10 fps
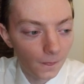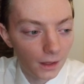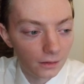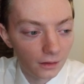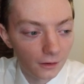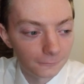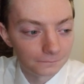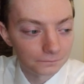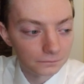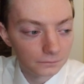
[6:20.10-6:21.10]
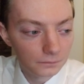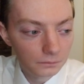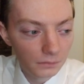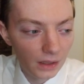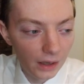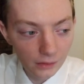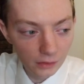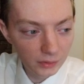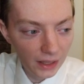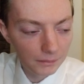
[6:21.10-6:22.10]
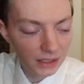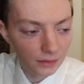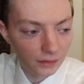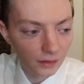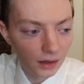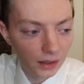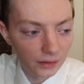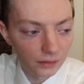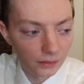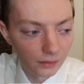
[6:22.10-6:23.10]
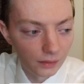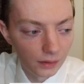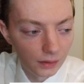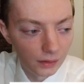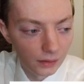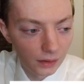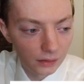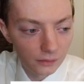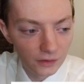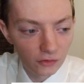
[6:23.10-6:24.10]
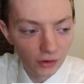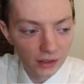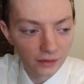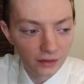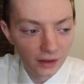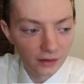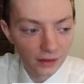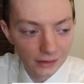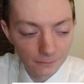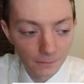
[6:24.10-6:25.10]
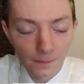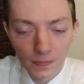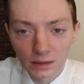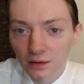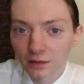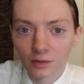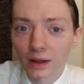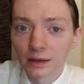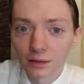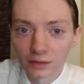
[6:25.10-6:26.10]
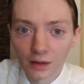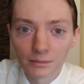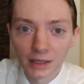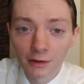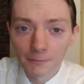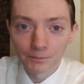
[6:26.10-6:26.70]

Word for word: So, I don't know what that means, hide. I don't know if he's trying to say that he doesn't like the thumbnail,